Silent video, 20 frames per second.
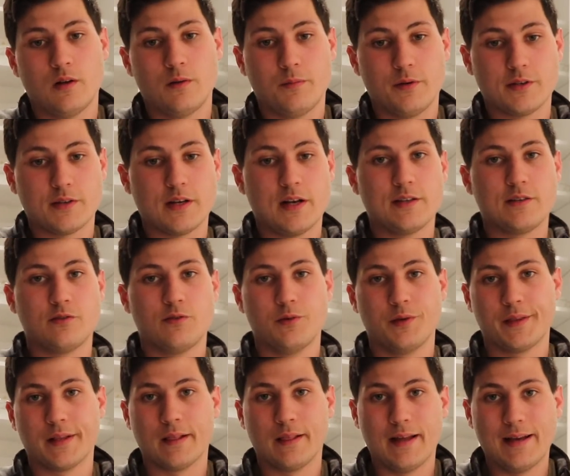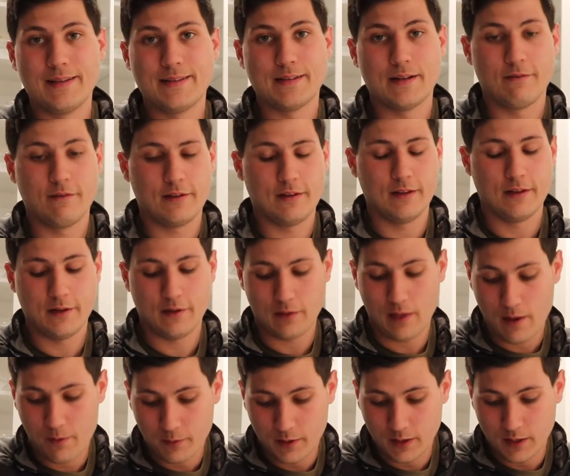besides doing the lights and everything like
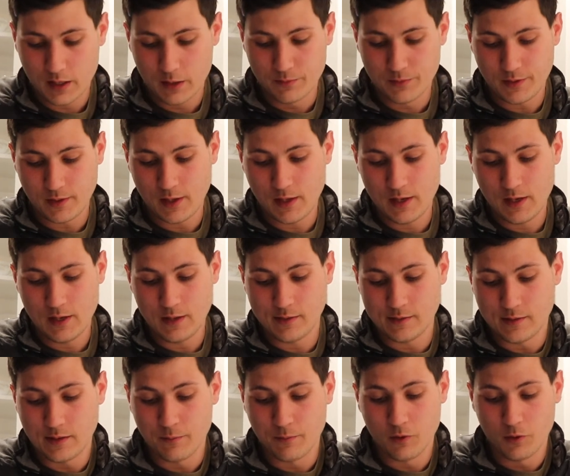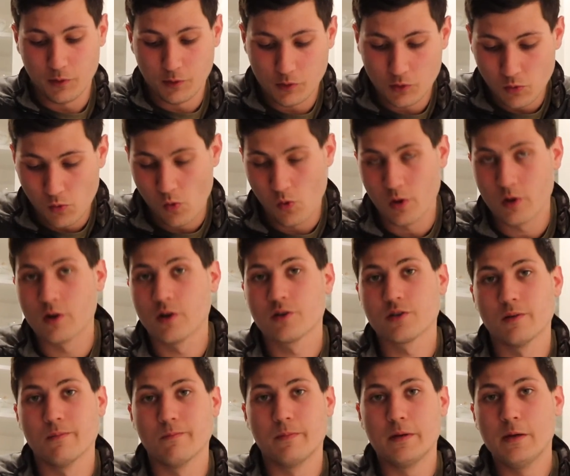that when it comes in, is I'm going to order
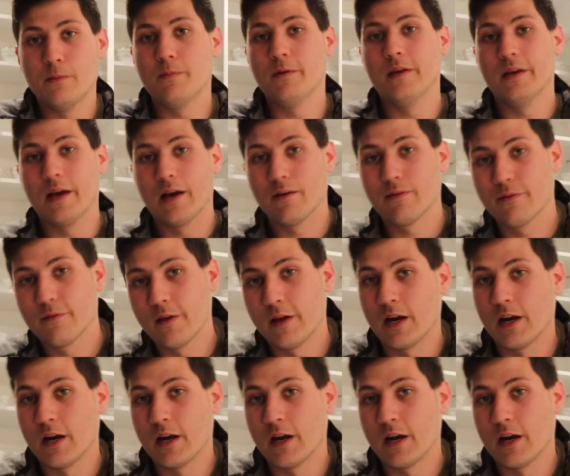some PPF,